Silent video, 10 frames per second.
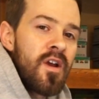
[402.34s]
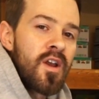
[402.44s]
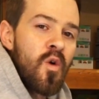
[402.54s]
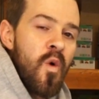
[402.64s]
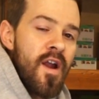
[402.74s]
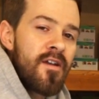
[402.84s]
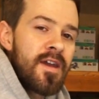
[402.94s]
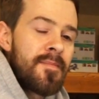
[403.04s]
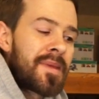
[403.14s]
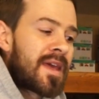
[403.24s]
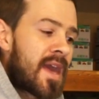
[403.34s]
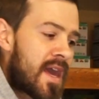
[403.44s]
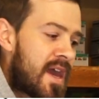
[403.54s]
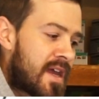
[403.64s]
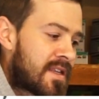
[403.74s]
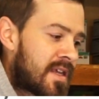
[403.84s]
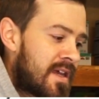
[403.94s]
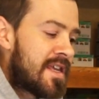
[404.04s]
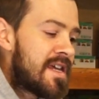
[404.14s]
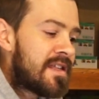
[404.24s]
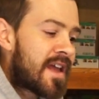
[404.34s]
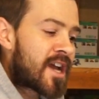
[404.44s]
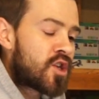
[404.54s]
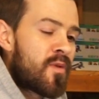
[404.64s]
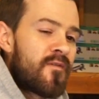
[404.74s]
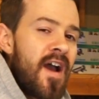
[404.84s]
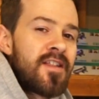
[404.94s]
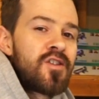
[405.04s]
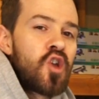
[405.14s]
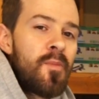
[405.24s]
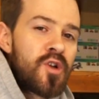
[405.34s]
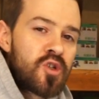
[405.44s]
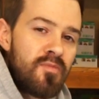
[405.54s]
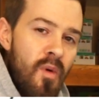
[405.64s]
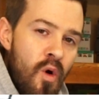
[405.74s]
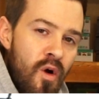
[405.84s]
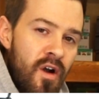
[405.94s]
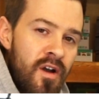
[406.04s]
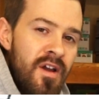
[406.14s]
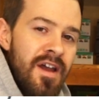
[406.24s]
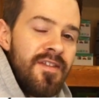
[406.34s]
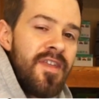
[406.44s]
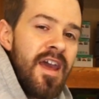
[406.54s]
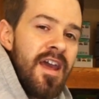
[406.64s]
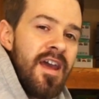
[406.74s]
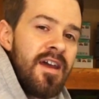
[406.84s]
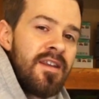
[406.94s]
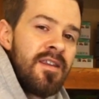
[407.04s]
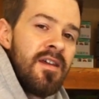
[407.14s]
an aquarium kit, these actually provide so much more than